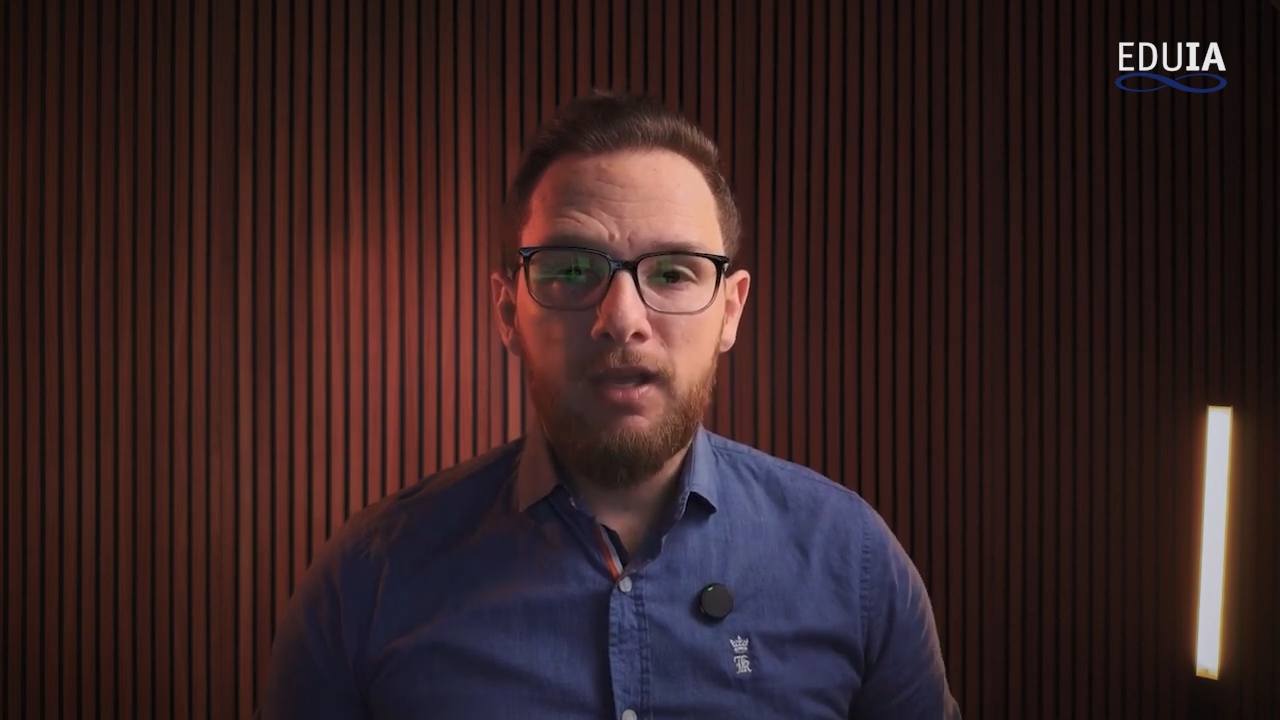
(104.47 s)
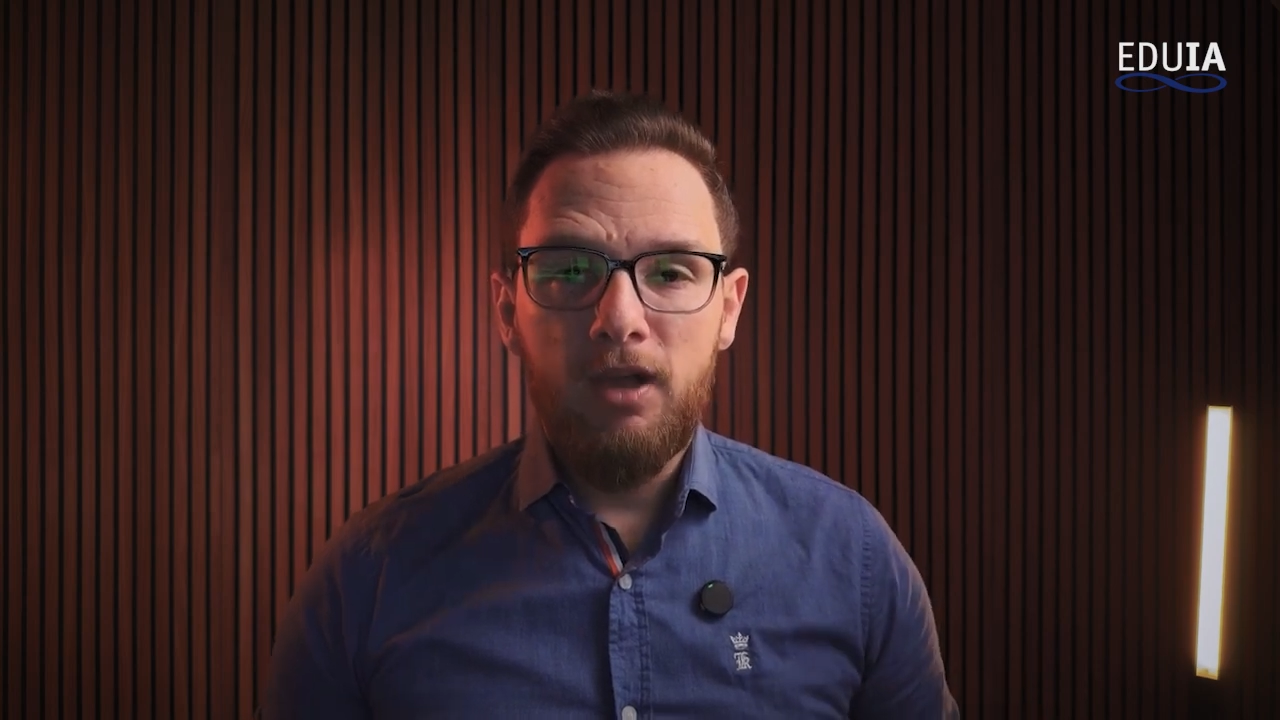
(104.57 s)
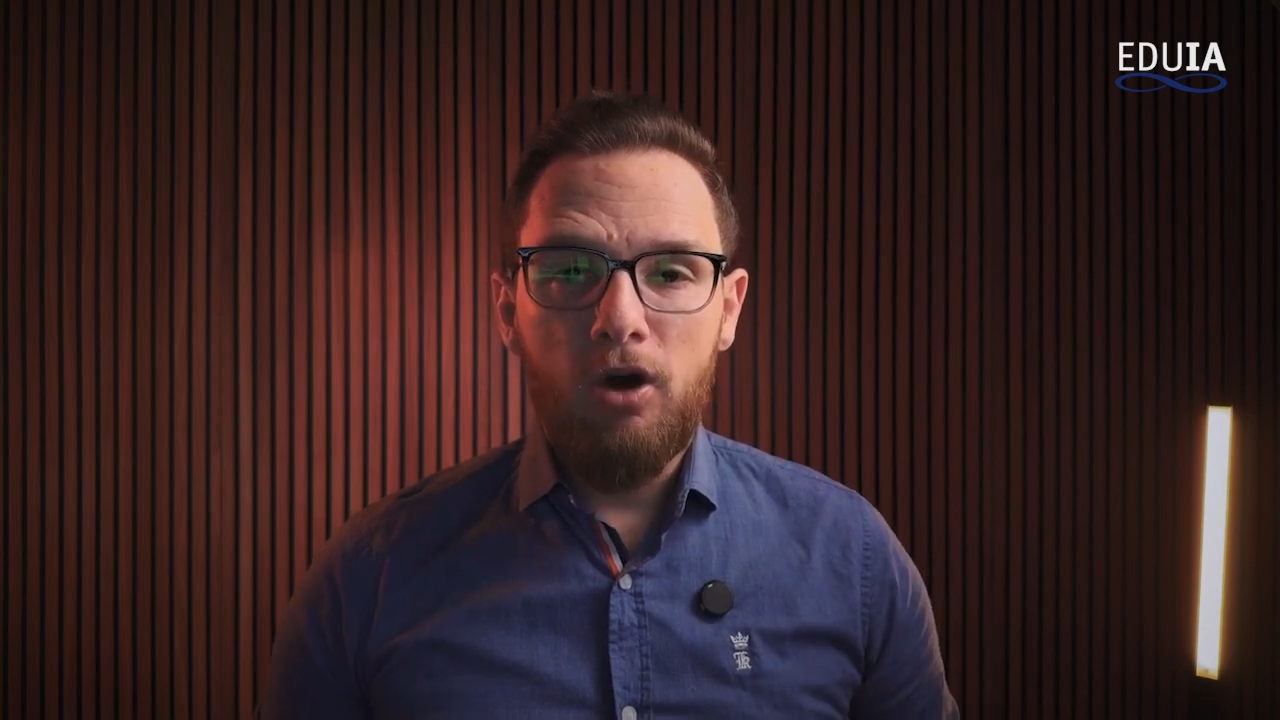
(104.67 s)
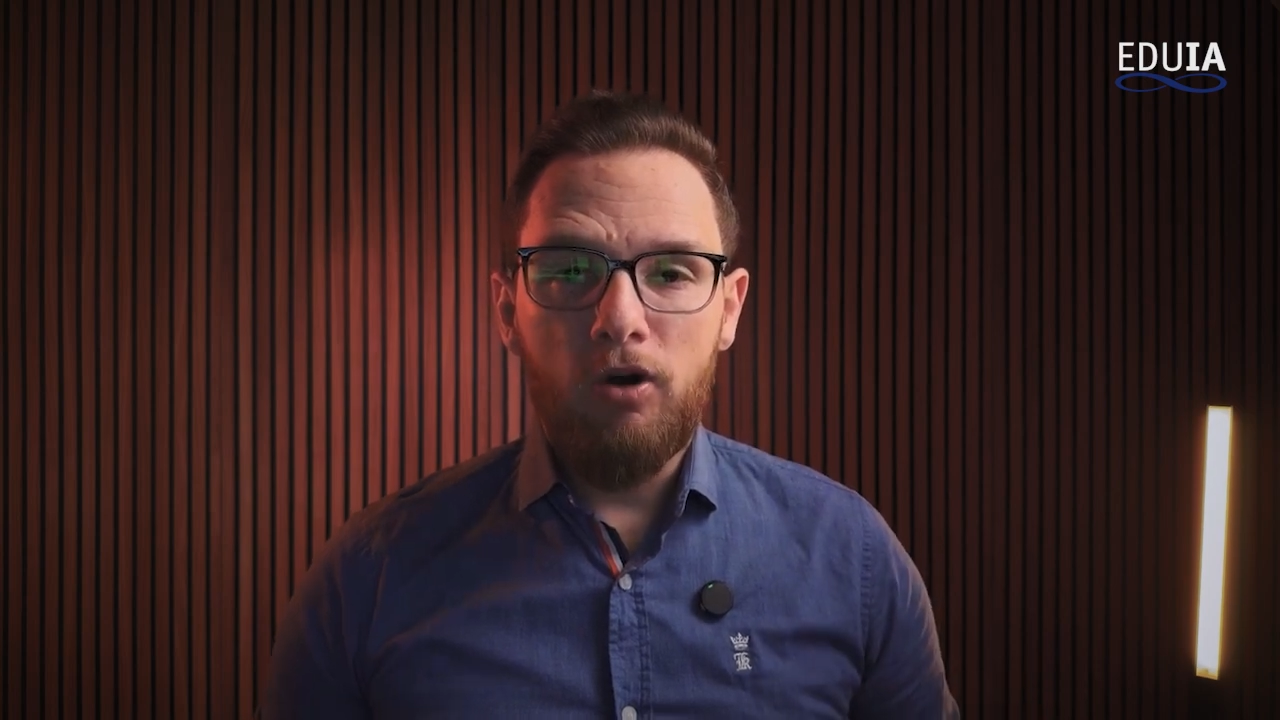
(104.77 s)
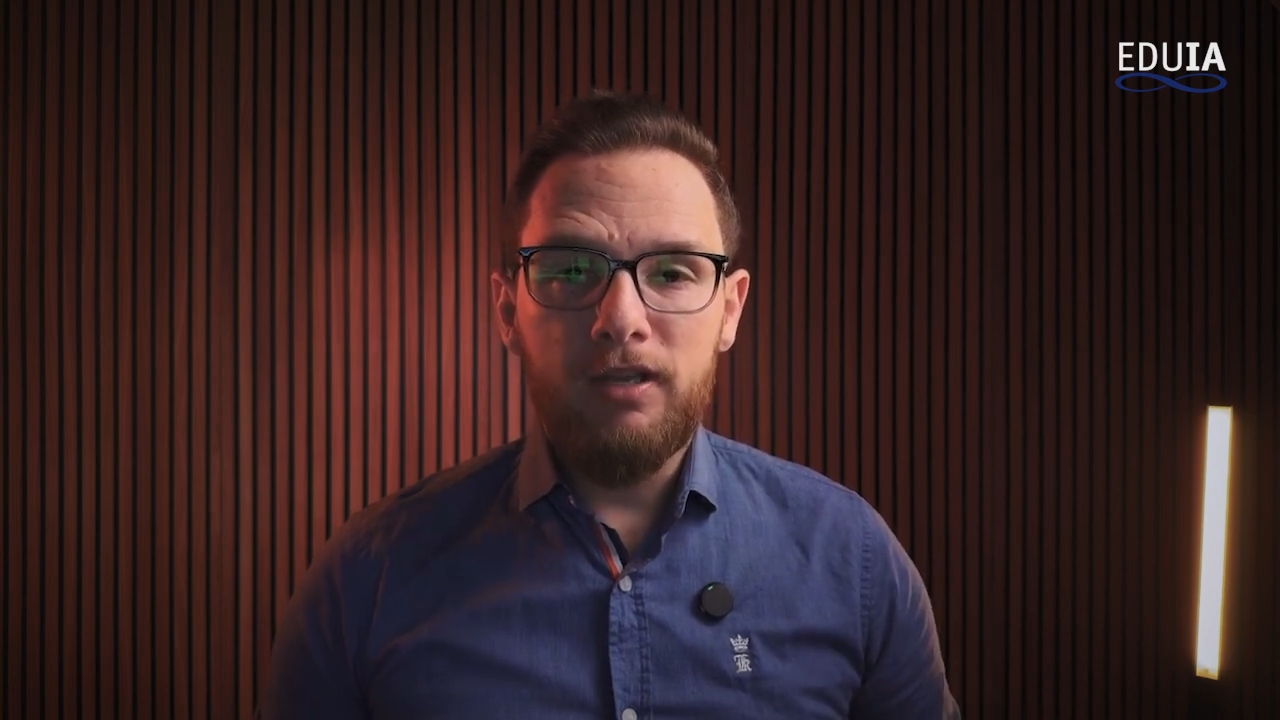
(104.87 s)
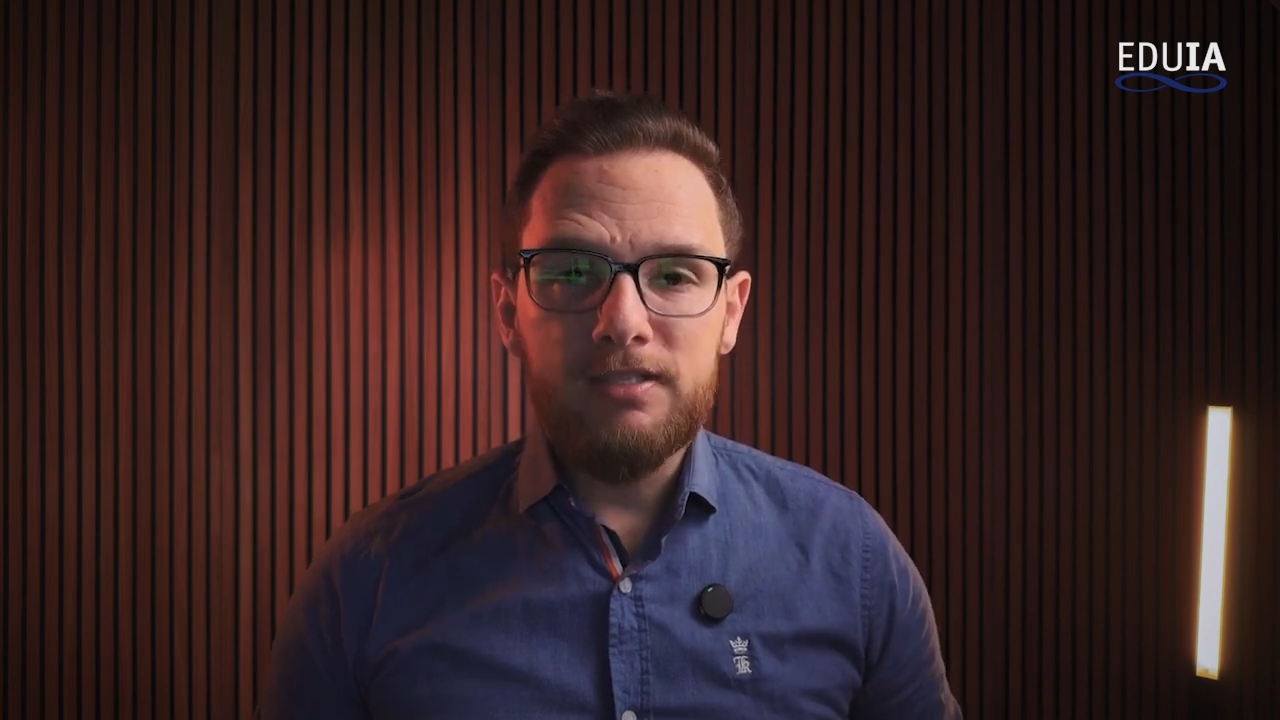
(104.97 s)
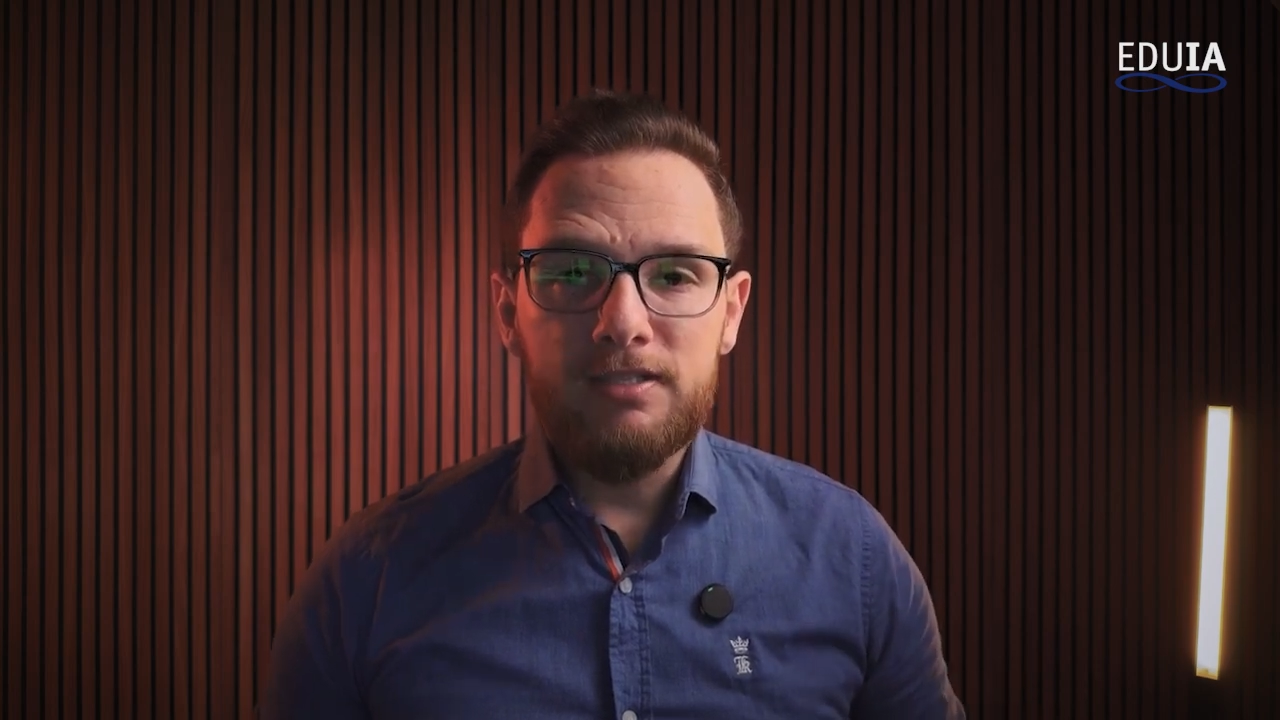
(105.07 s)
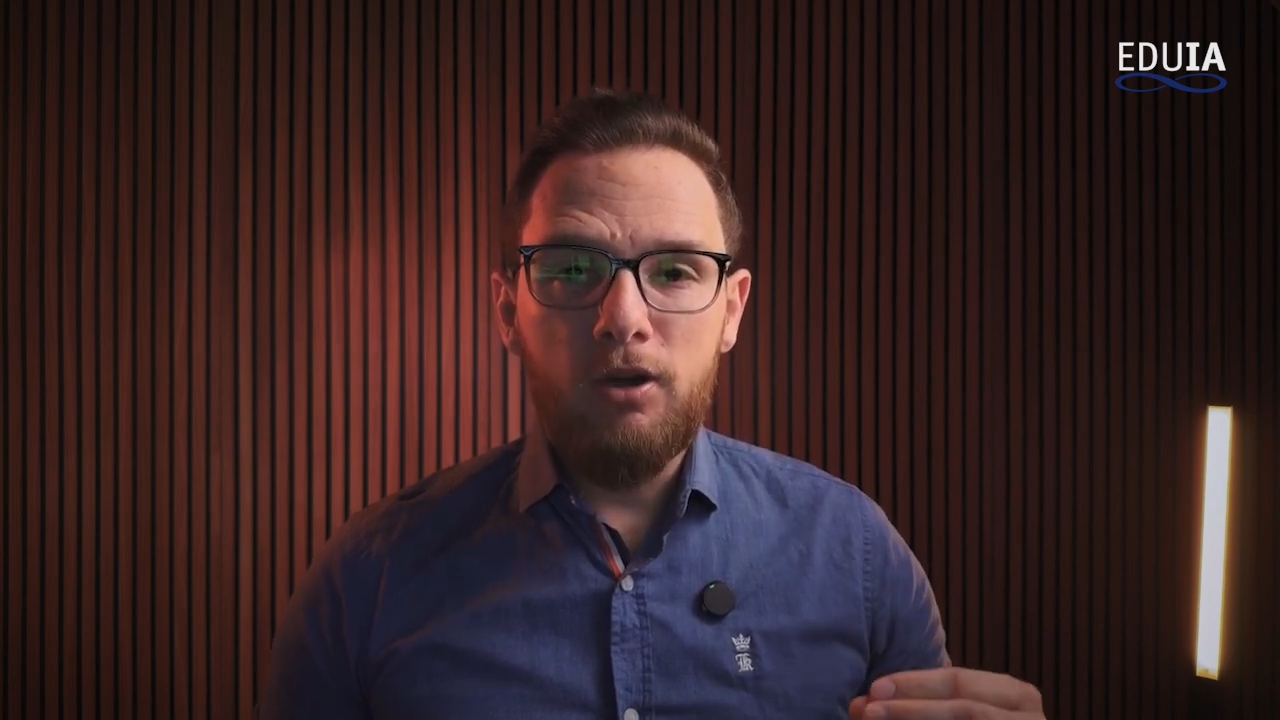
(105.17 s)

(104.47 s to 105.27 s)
On its